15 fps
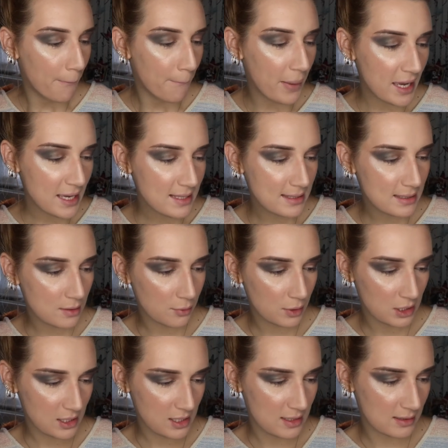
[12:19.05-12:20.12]
base,
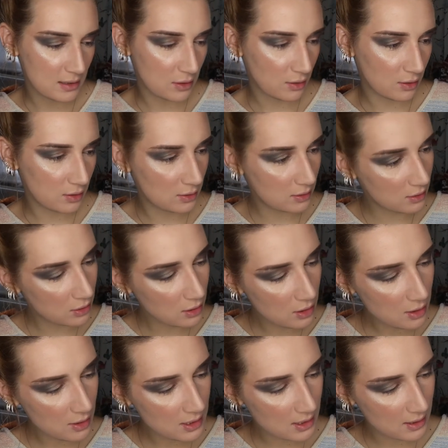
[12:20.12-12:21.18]
which is not
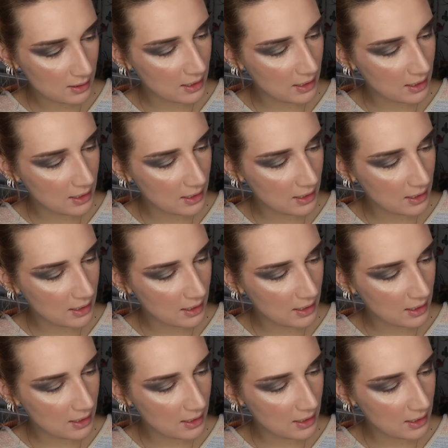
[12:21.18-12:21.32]
good.